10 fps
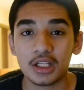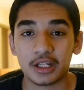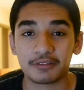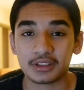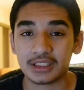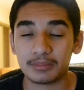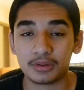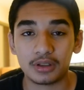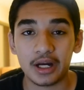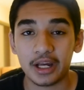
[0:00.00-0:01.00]
Like, for
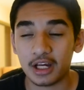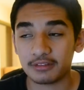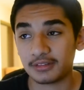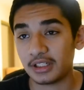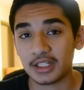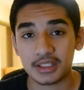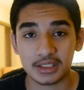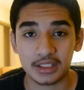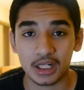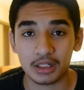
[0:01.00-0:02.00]
example, I have an S
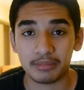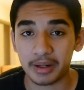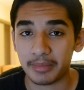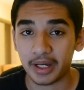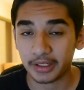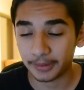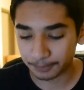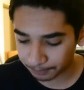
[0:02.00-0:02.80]
S D on my Mac.